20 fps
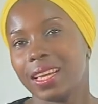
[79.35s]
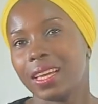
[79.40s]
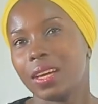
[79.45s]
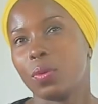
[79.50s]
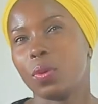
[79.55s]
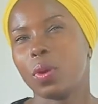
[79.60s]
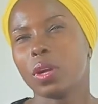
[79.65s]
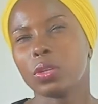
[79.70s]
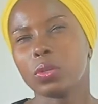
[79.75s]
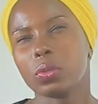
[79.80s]

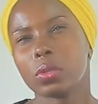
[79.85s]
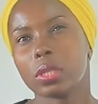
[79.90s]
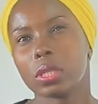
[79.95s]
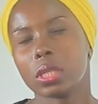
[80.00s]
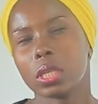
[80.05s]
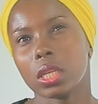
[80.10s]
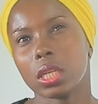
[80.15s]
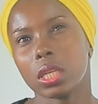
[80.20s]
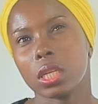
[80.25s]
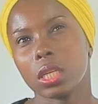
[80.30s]
we want to
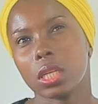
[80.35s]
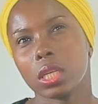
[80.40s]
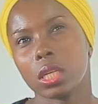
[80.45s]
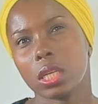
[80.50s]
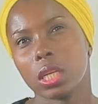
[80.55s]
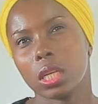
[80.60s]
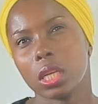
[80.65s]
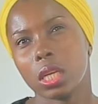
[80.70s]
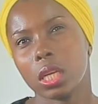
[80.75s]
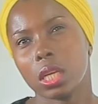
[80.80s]
see
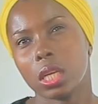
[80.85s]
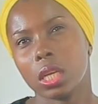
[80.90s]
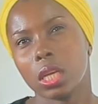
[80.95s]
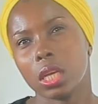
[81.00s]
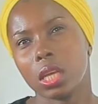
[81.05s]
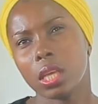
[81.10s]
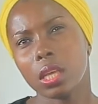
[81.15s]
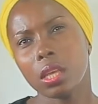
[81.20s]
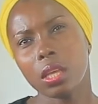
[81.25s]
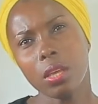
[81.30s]

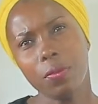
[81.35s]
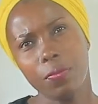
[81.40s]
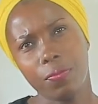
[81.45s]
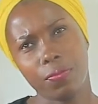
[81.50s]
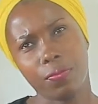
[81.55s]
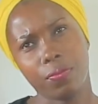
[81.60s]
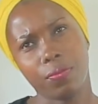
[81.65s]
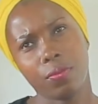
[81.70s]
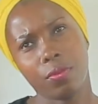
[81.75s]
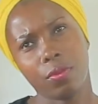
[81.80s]
if
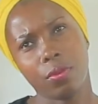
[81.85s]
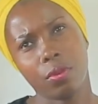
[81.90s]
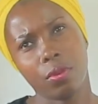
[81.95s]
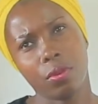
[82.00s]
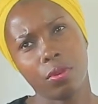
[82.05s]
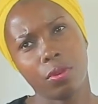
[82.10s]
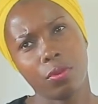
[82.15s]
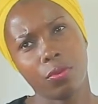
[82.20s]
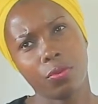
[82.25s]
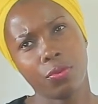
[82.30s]

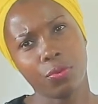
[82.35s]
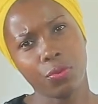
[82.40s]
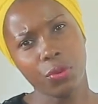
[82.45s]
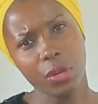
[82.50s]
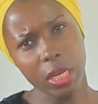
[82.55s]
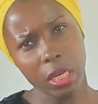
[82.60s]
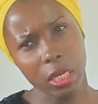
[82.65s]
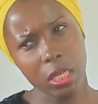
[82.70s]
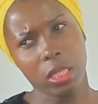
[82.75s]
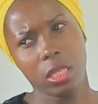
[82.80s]

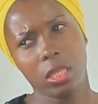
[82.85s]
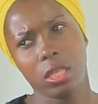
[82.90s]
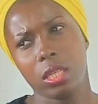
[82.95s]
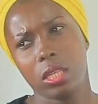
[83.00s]
really